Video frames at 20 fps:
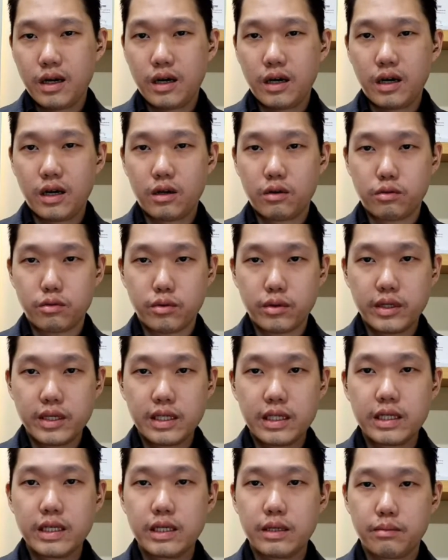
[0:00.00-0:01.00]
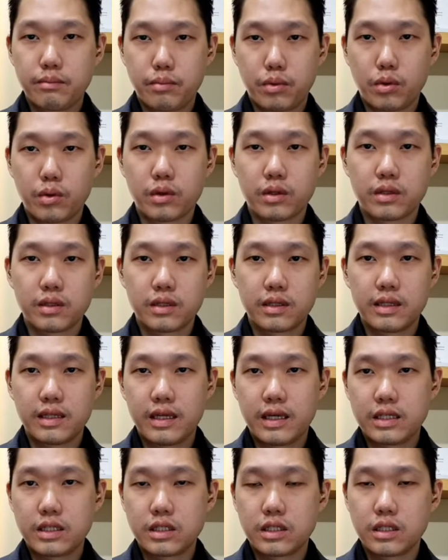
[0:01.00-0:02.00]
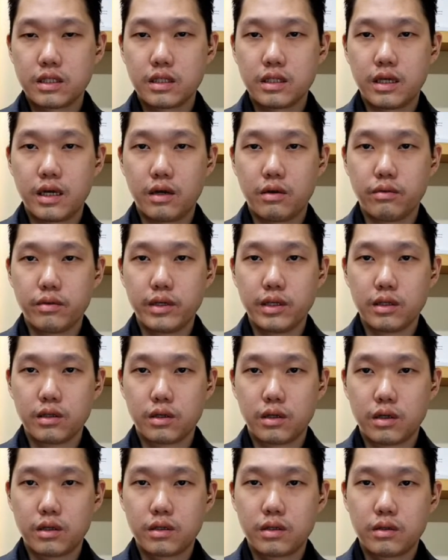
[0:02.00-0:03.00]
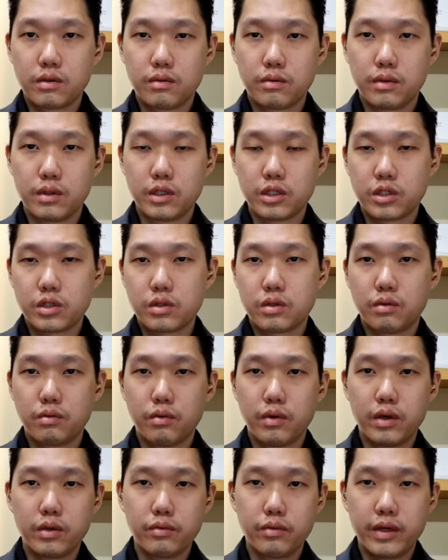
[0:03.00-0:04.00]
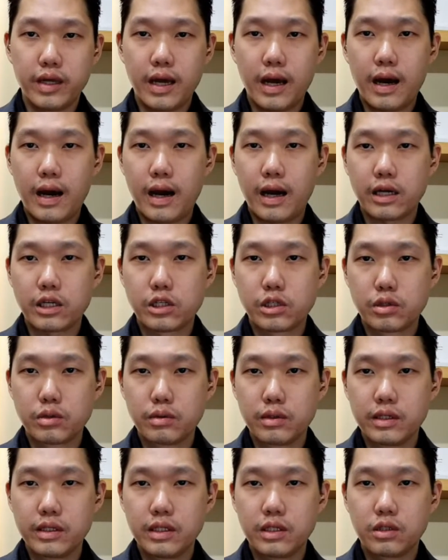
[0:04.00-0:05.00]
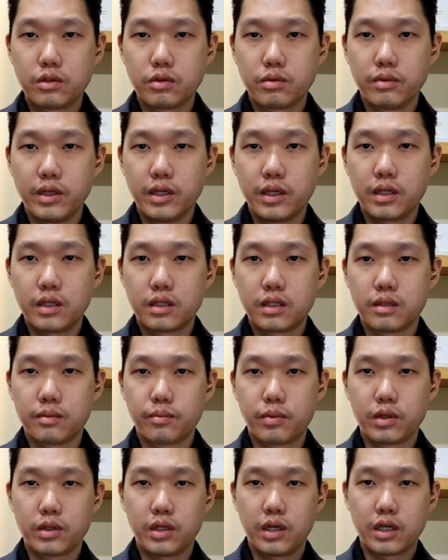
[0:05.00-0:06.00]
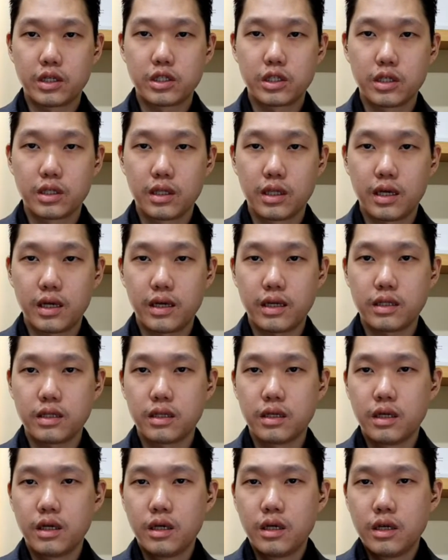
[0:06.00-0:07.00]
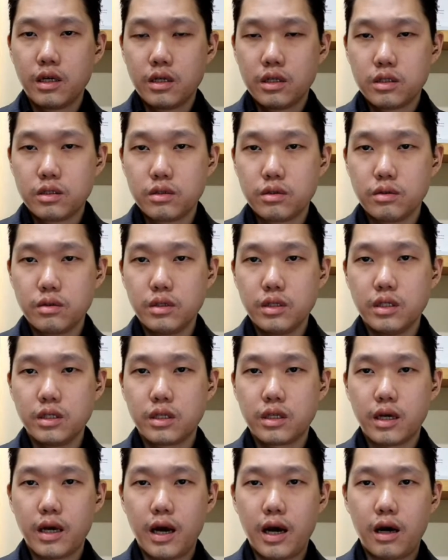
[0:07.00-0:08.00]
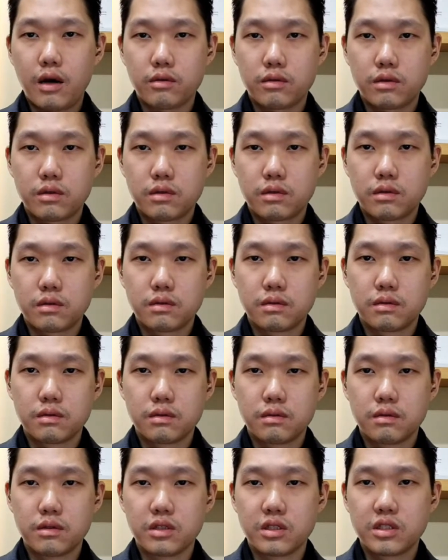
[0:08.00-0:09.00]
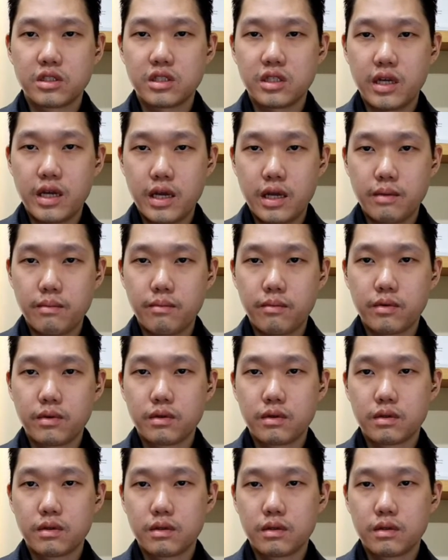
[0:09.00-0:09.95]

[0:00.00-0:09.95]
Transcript: a really important lesson that we learned was when we actually tweaked the production line to eke out the same